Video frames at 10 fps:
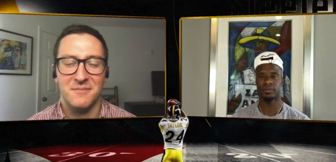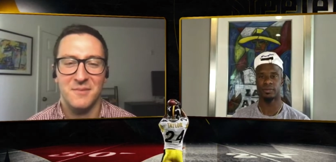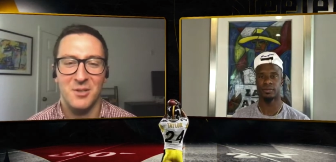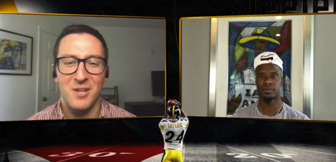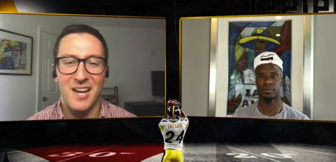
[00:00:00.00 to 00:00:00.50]

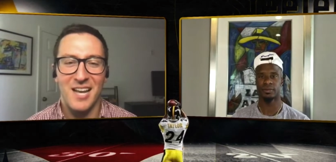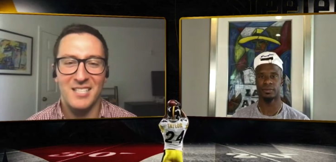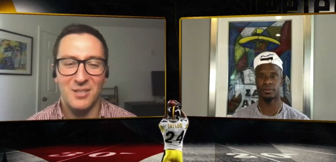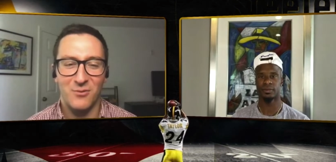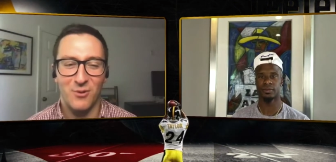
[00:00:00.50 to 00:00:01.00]
Speaker 1: You're not
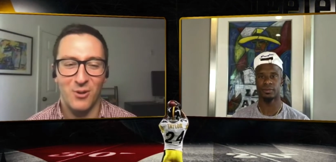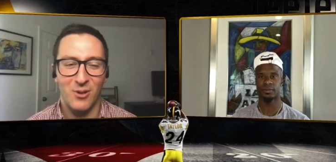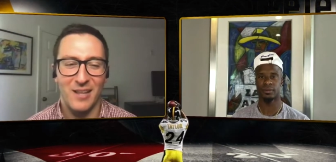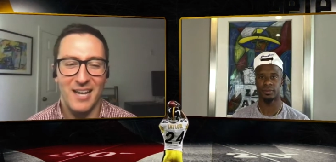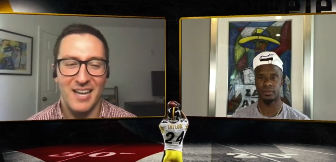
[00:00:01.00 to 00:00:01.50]
asking for a
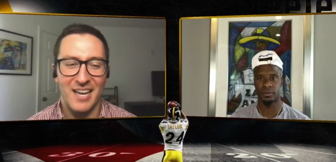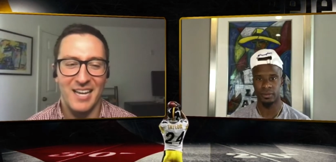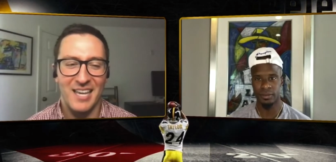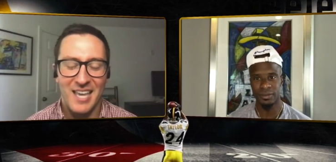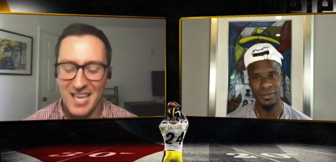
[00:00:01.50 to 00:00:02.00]
whole lot,
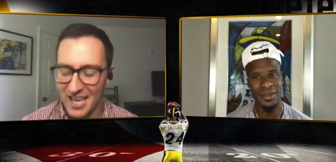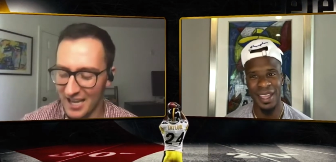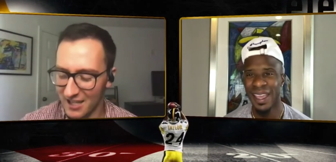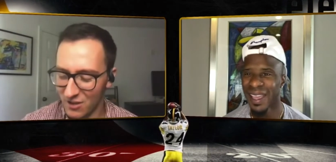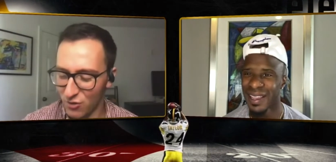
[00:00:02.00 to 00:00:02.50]
Ike.
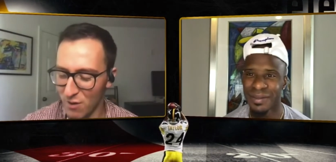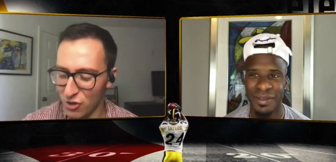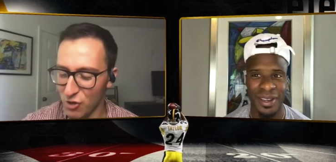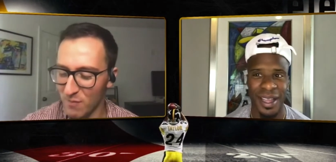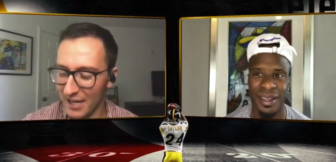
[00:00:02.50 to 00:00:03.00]
You
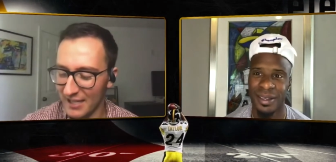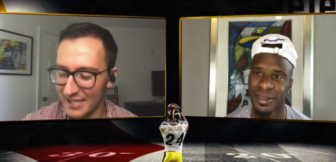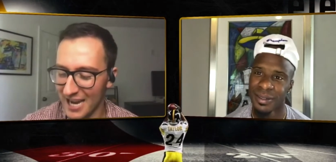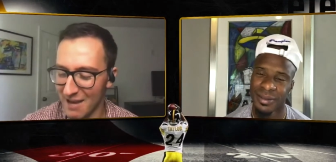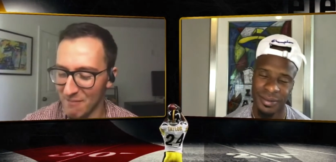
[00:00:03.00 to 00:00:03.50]
mentioned Mike
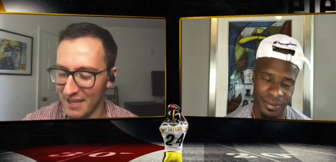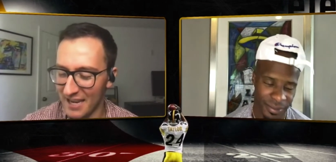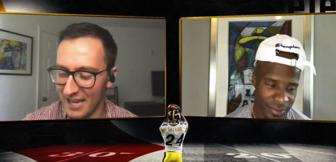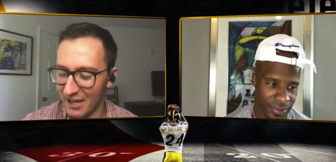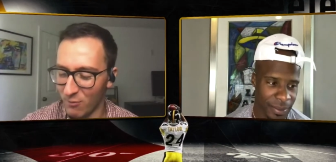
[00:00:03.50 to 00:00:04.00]

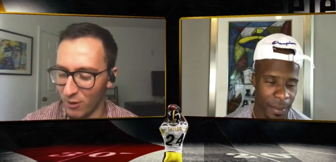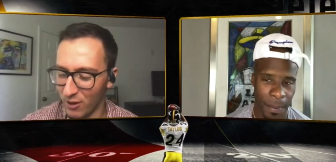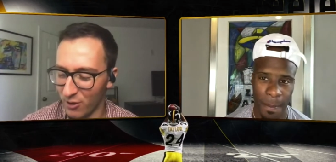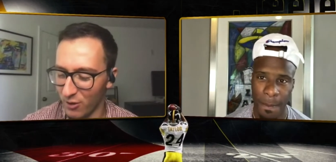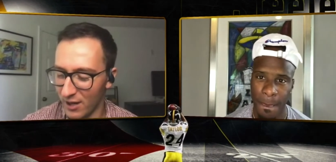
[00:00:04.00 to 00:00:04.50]
Tomlin. Ike, we're
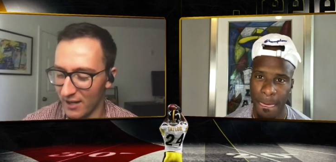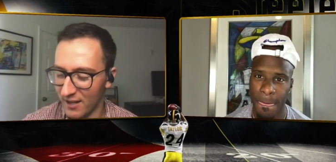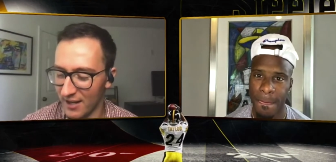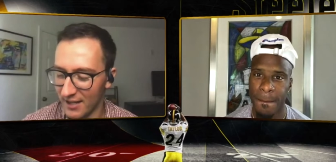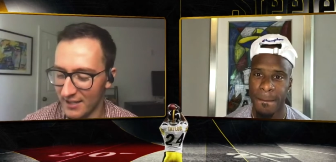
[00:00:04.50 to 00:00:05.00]
going to go on to
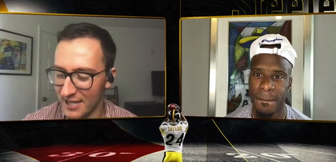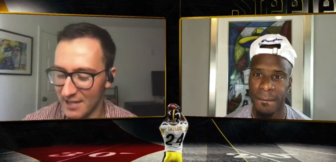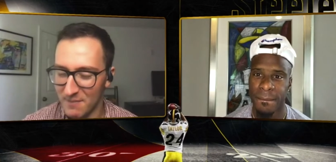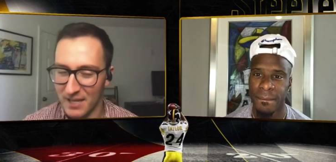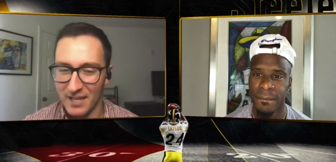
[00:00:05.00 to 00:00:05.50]
the next
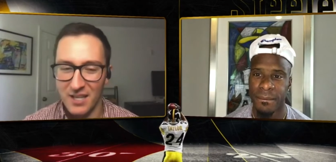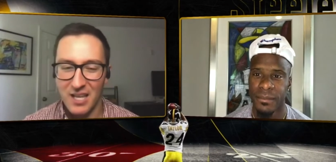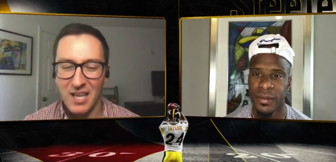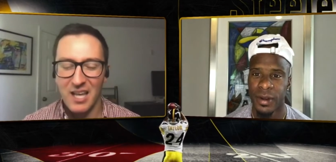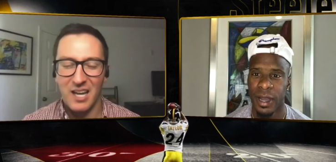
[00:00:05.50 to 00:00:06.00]
segment.
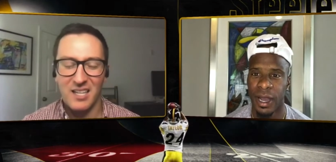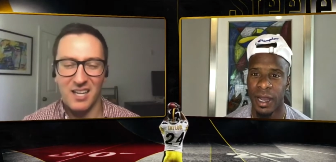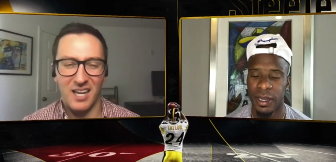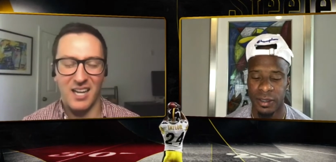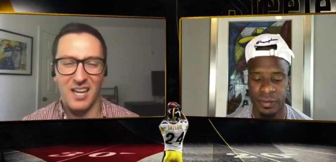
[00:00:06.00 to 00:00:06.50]

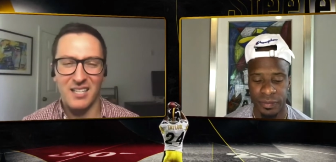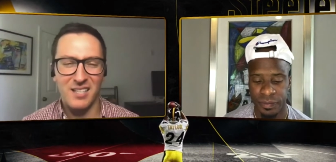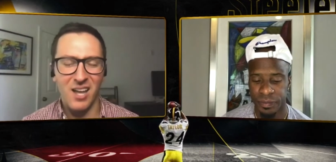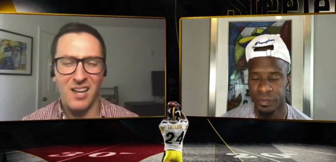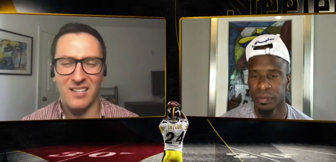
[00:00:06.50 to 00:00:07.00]
Uh-huh. I
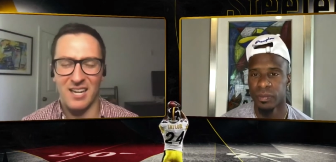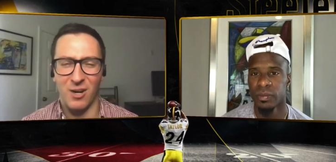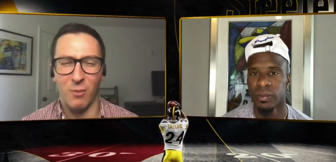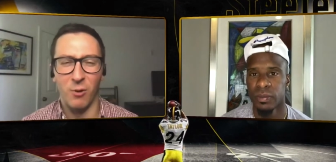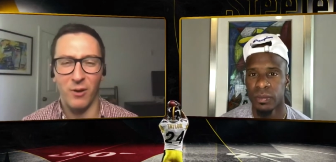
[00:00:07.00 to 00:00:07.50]
saw a
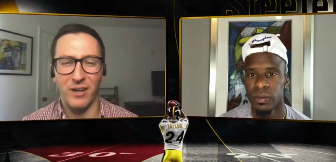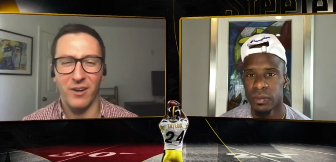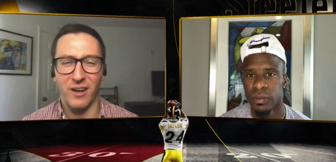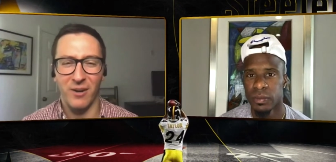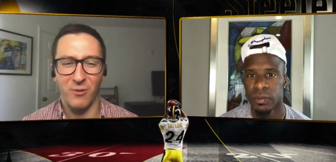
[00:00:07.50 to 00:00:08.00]
terrible
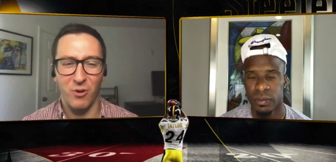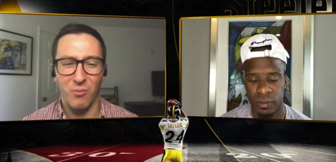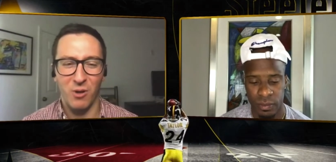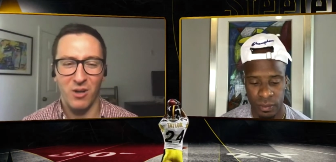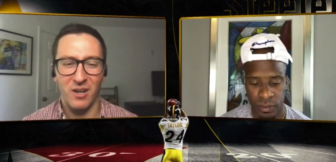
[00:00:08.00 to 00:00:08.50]
internet
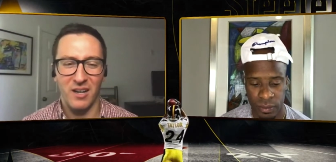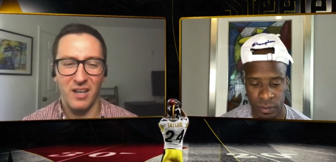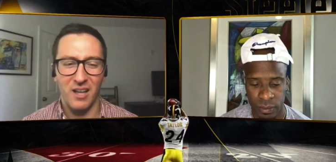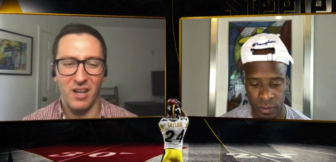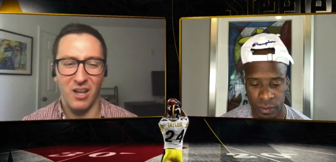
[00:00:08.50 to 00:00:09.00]
rumor
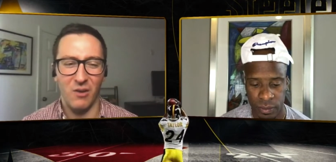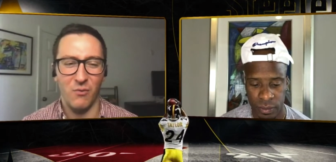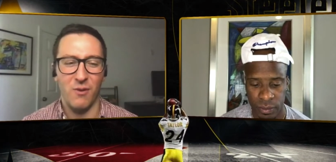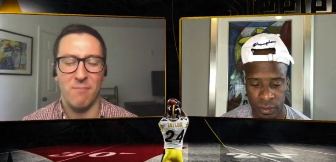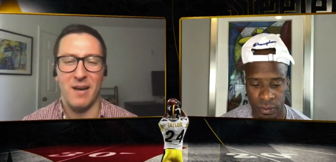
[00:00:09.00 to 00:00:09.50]

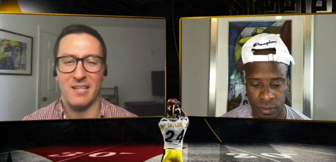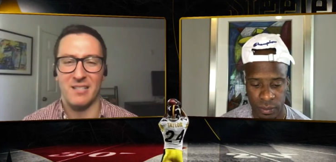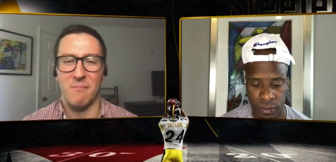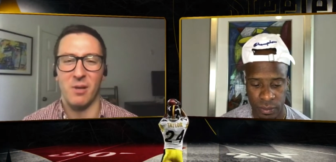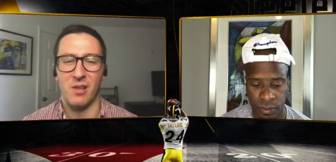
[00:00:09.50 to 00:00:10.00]
of the
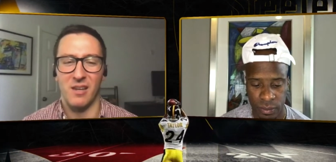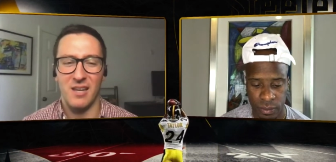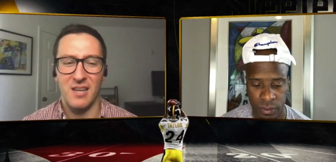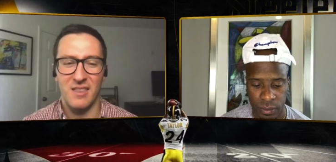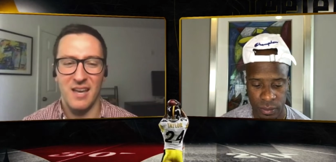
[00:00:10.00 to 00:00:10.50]

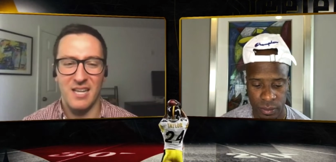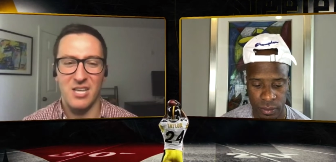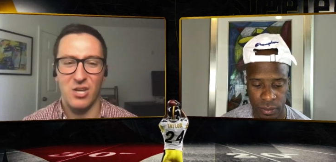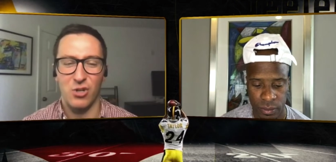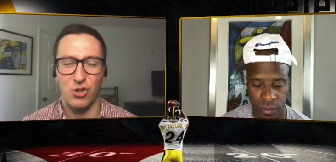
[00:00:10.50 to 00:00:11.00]
possibility that he
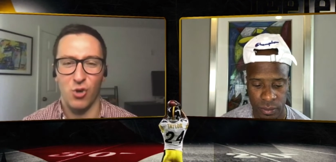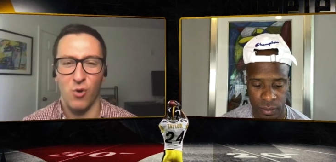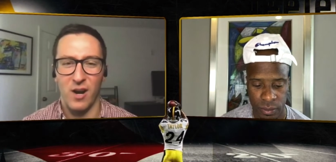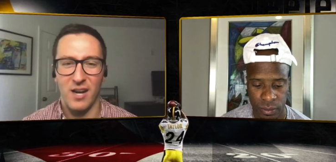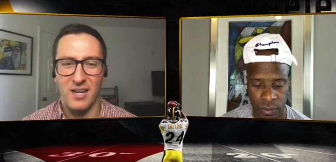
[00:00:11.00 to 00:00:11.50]
could
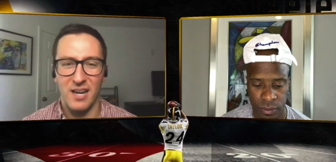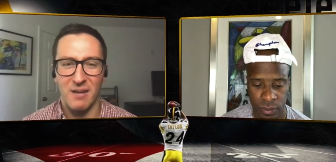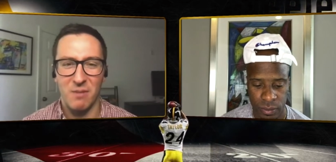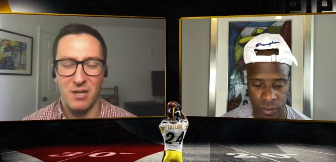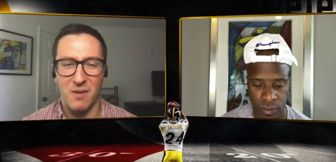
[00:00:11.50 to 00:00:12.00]
join
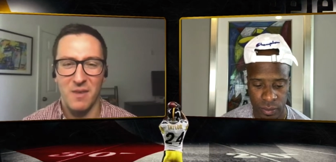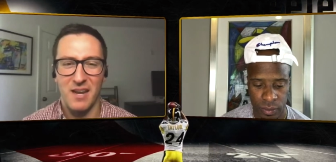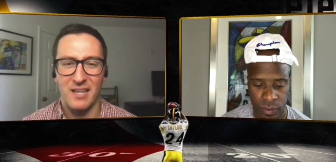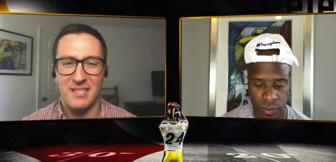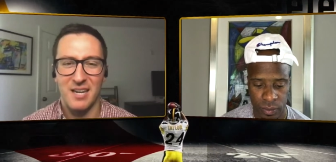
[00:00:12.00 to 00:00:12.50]
and become the
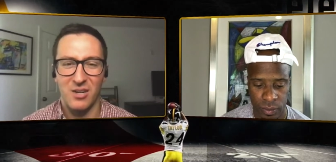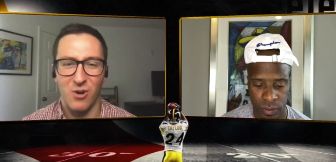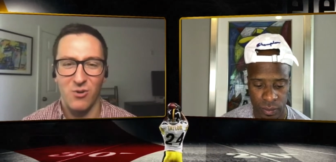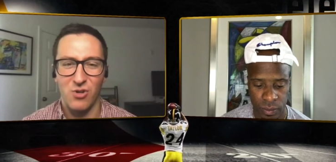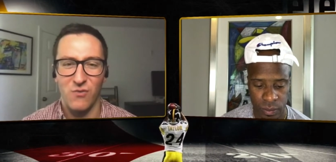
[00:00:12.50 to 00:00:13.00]
next head
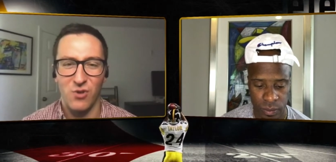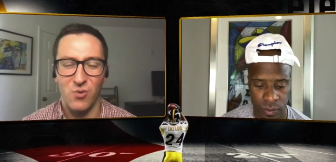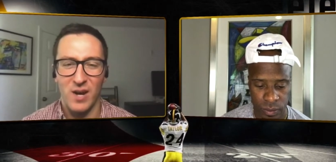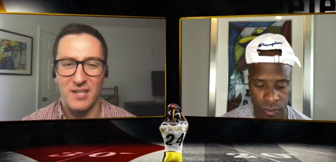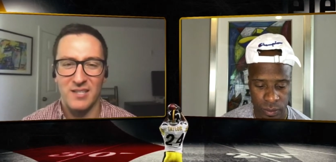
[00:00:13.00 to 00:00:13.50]
coach of
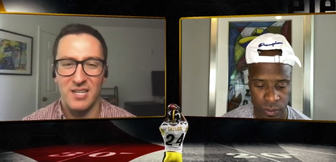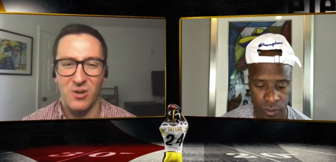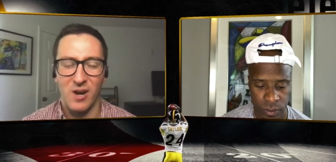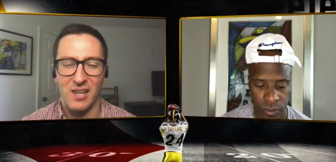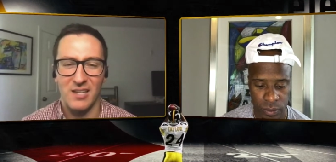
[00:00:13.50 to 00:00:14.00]
USC
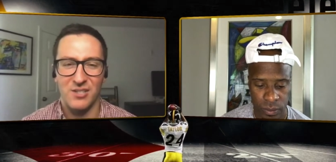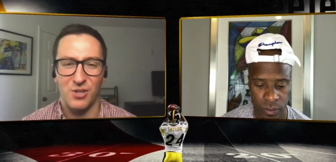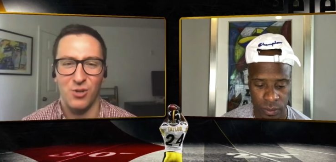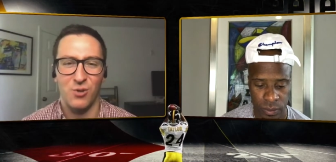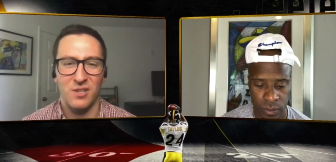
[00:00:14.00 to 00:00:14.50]
or
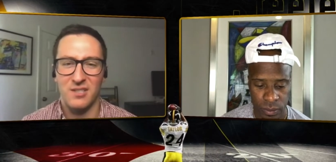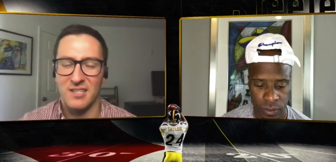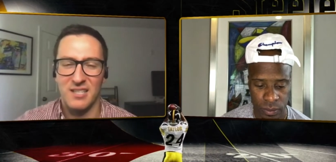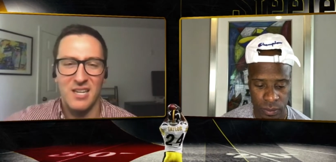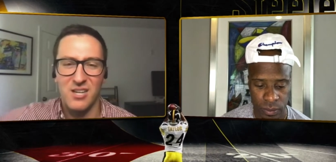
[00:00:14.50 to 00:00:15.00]
LSU because
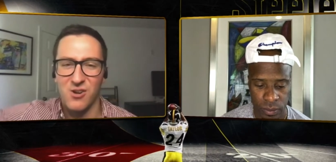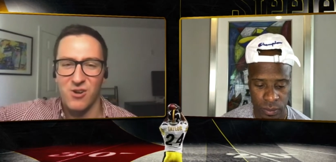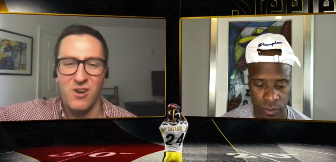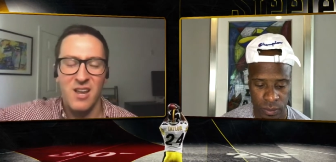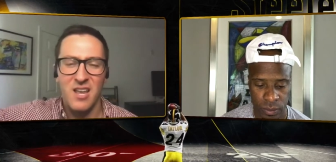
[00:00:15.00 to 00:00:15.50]
he's in year